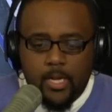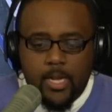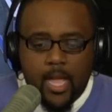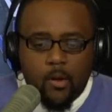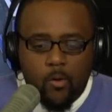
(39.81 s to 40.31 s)

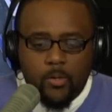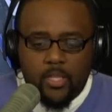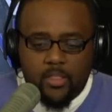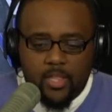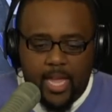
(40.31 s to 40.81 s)
Not
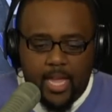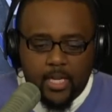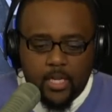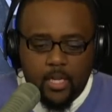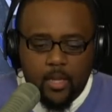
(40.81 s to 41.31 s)
only
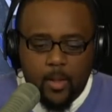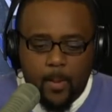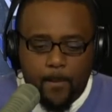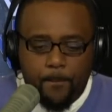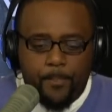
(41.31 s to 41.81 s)
that,
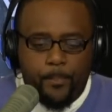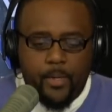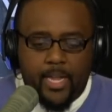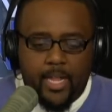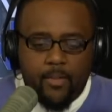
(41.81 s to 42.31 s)

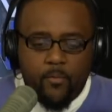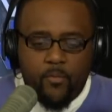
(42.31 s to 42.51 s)
but a